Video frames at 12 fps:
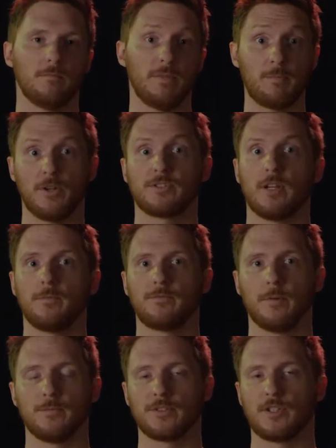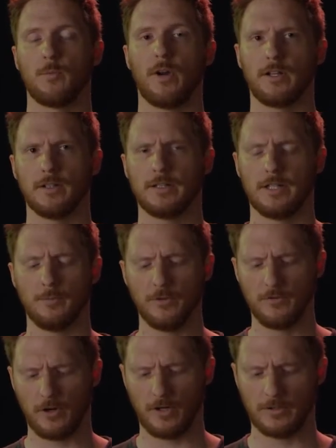meatball sub from the Subway on Glendale
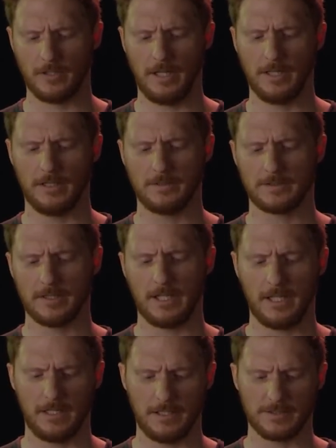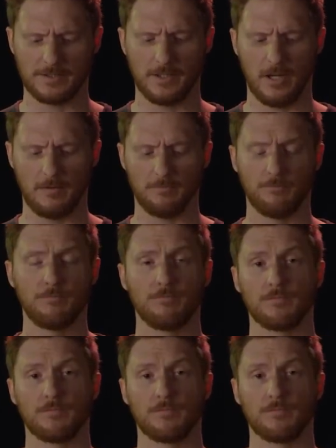Boulevard, and today it's um,